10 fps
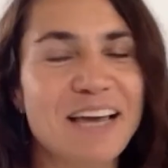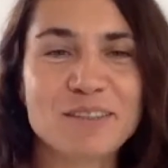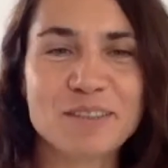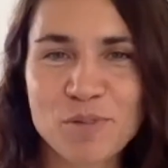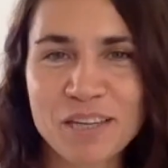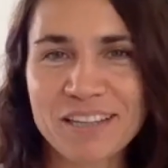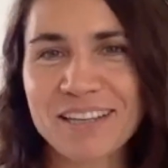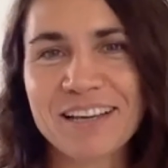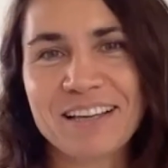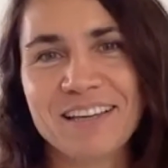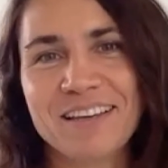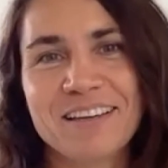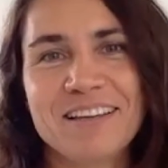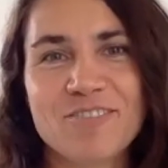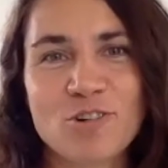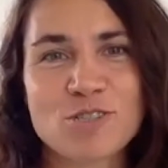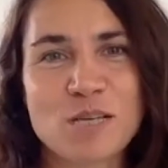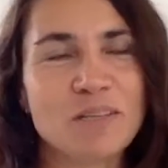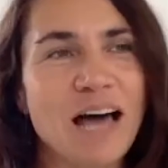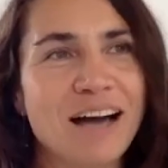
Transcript: At the beginning, for example,